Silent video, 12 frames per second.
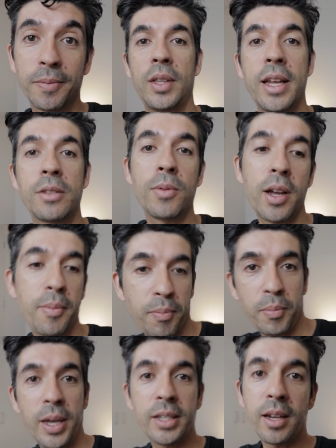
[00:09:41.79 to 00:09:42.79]
That's why I
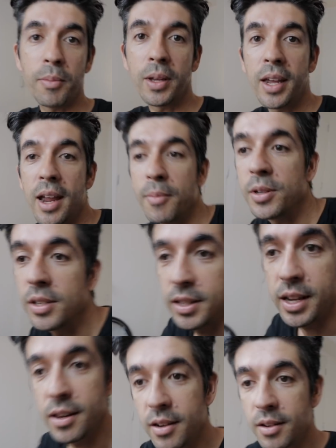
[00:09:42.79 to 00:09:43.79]
picked up the camera just
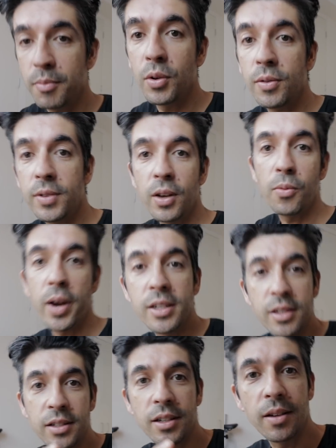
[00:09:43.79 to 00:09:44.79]
then and moved it away
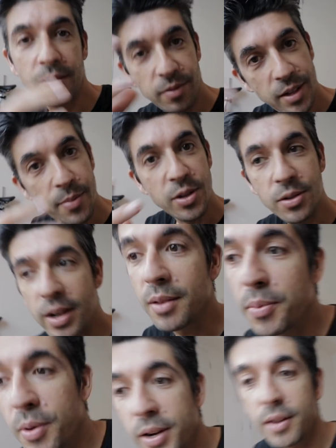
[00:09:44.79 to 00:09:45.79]
just to demonstrate the
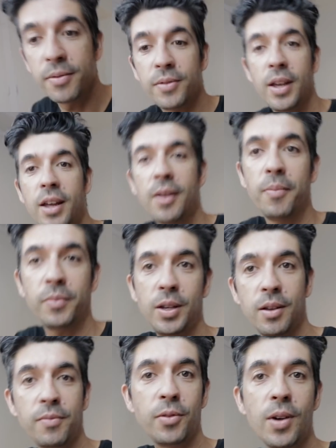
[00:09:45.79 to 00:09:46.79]
point of, you
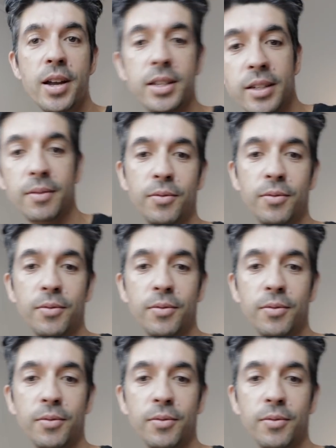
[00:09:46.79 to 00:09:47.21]
know, variety.